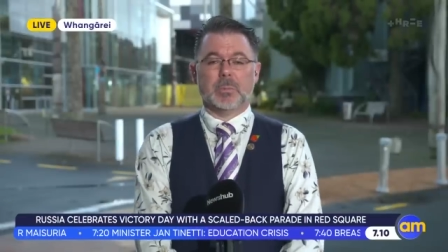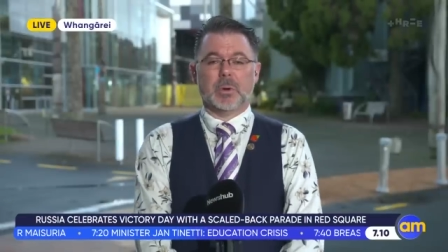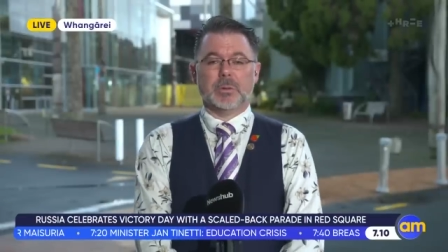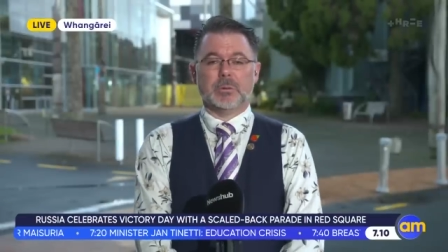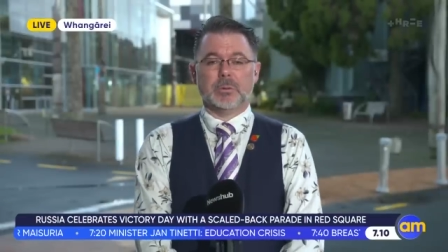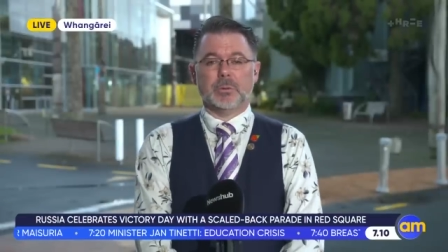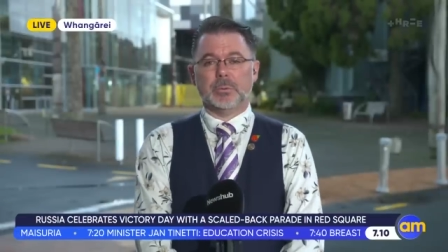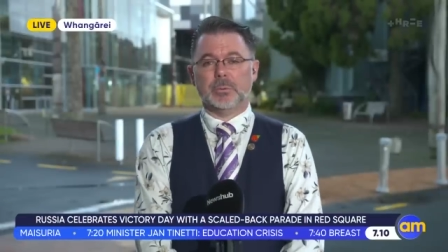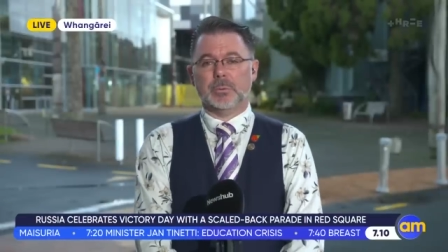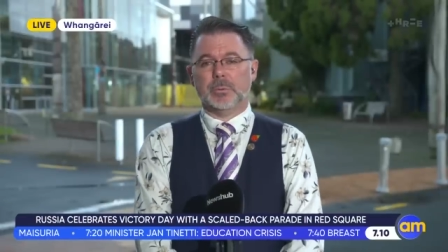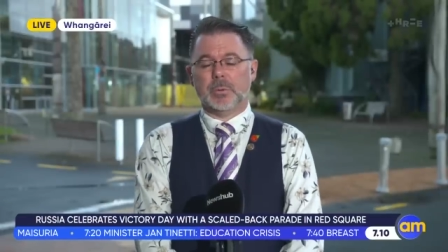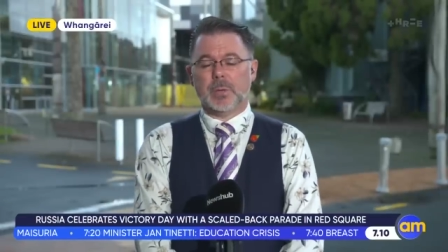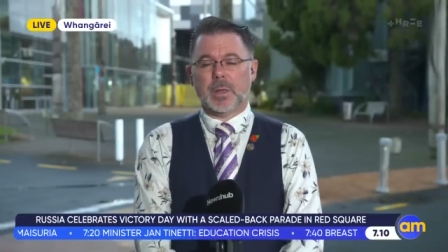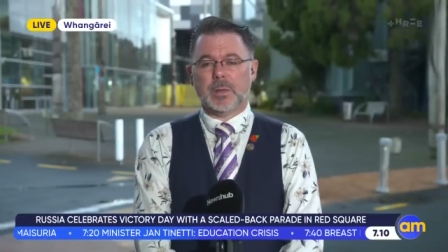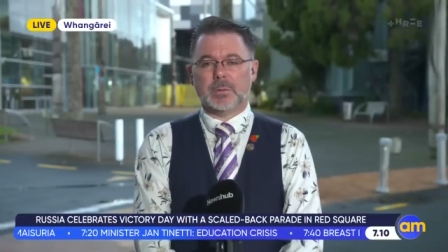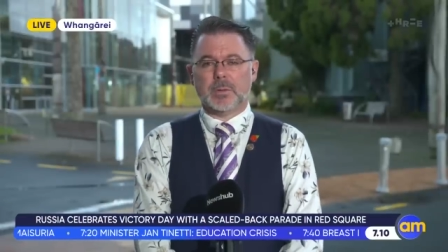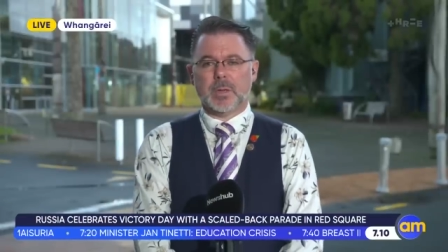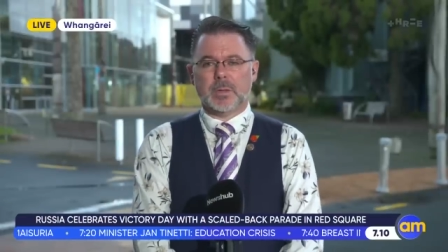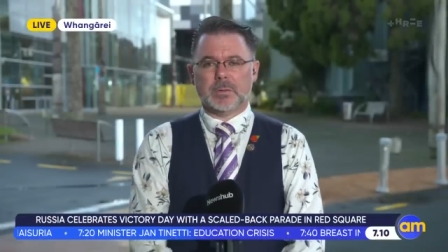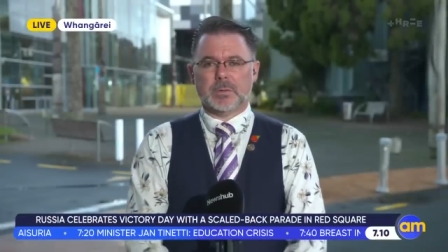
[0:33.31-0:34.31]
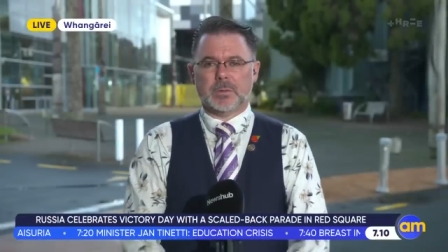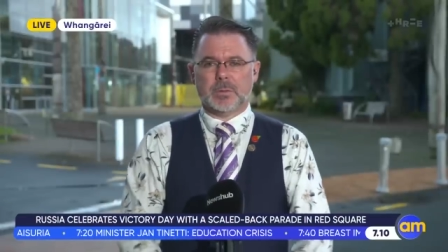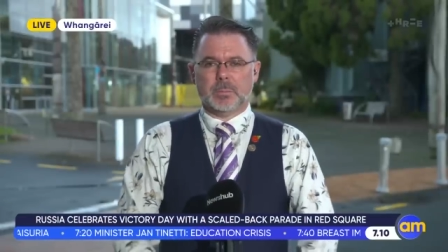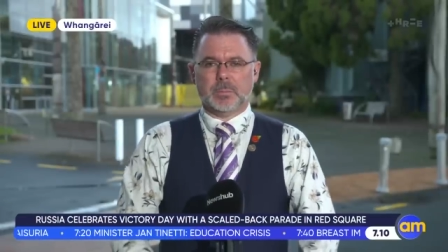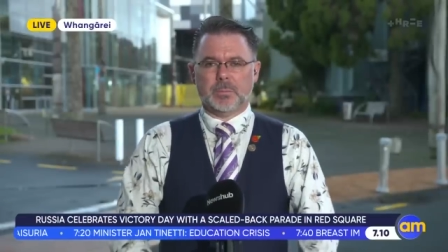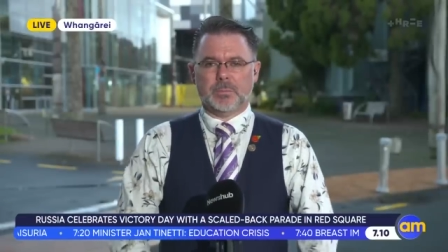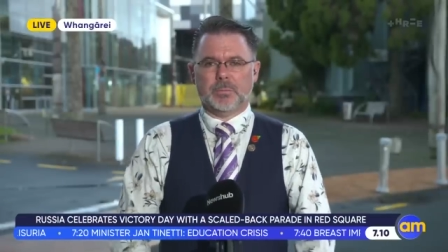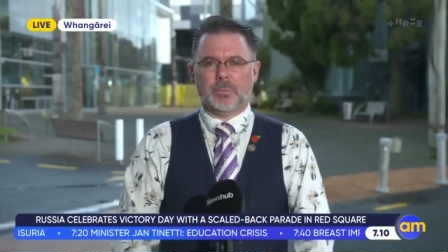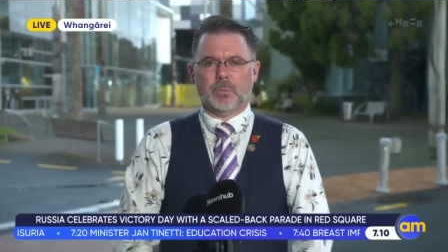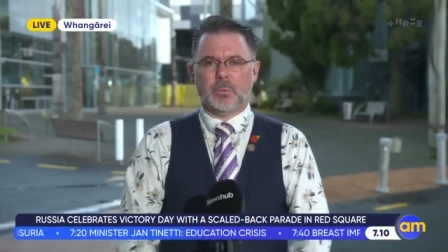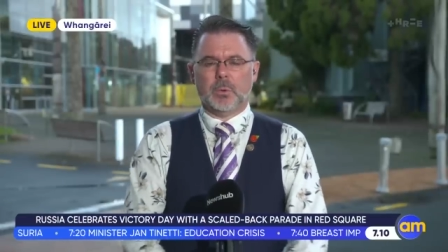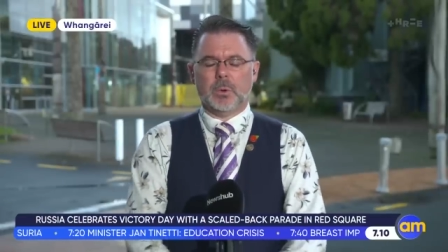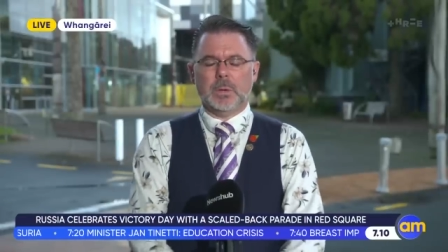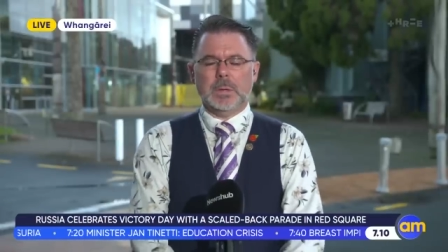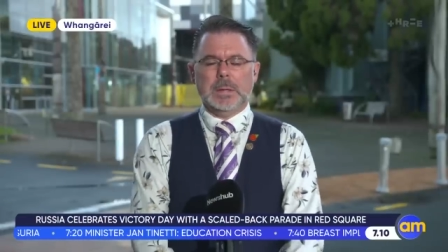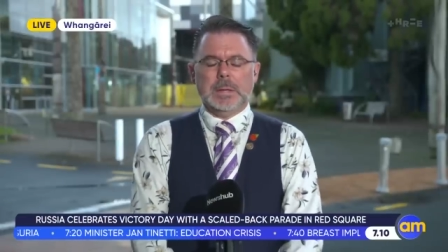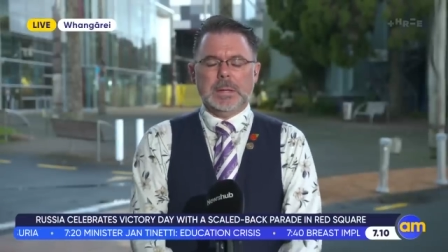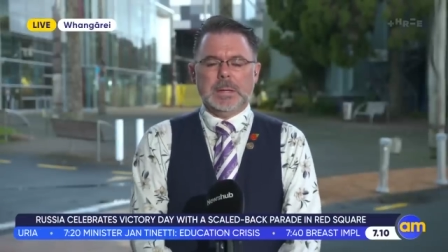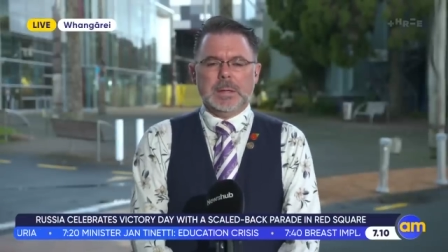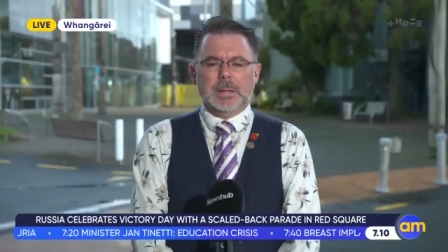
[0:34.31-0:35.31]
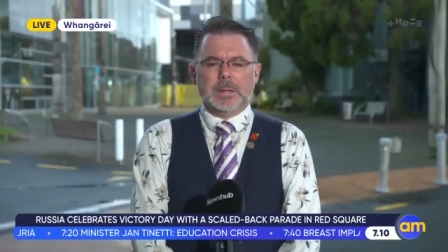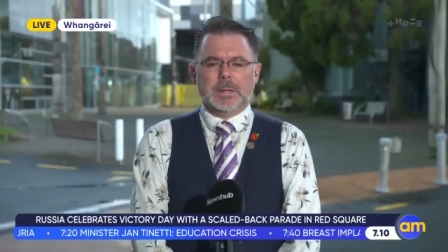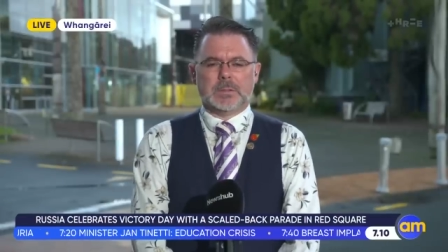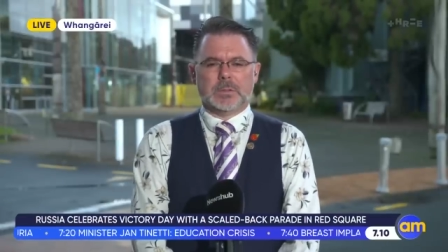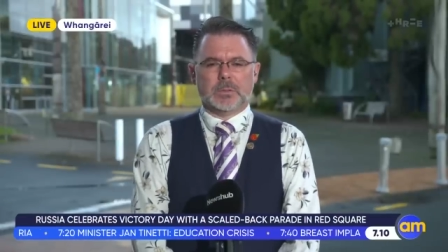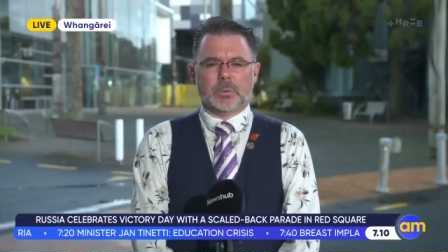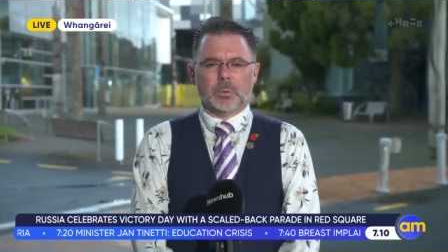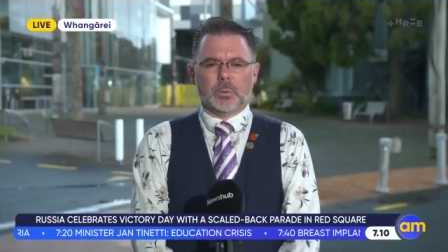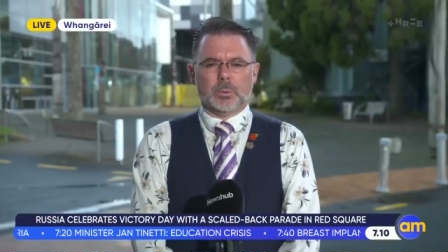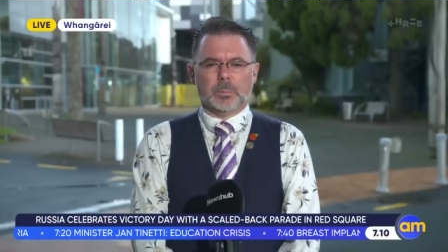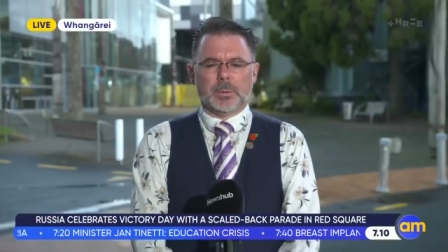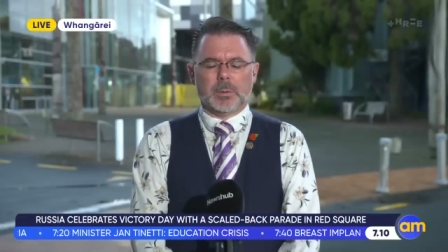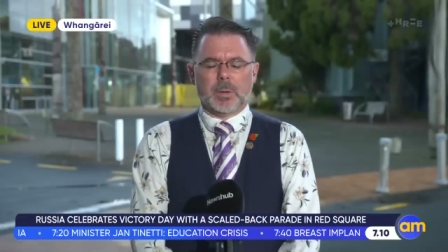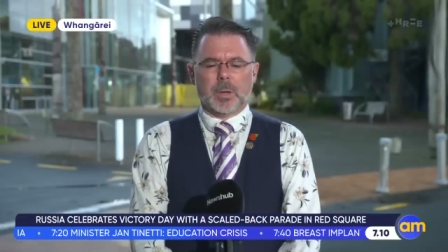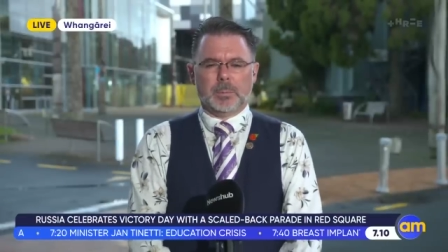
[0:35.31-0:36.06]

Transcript: I do, as, as I said before, this is all